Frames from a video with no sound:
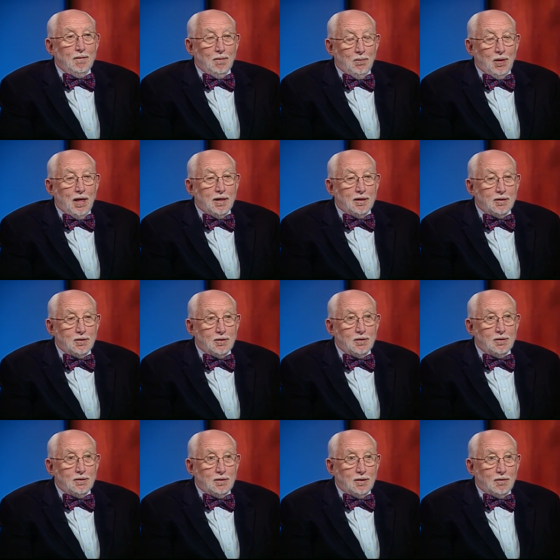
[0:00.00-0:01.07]
planet
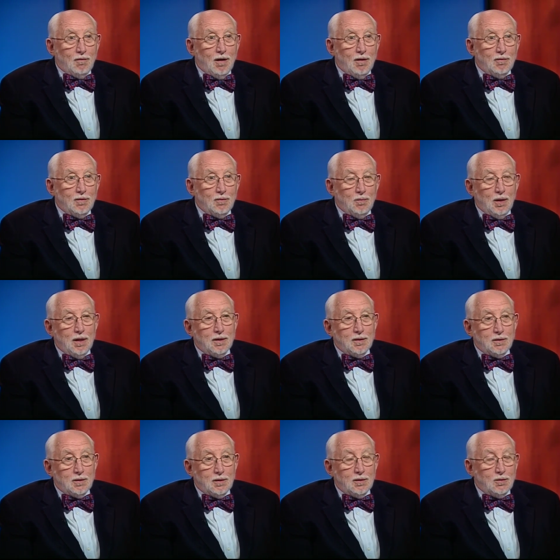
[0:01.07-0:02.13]
Earth, a crowded
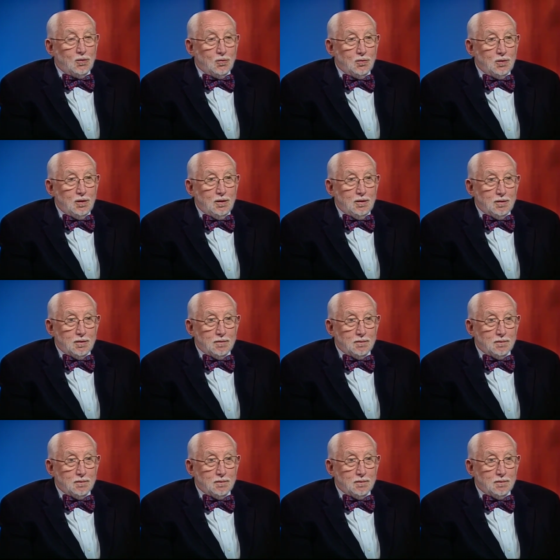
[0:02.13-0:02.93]
planet Earth, or not.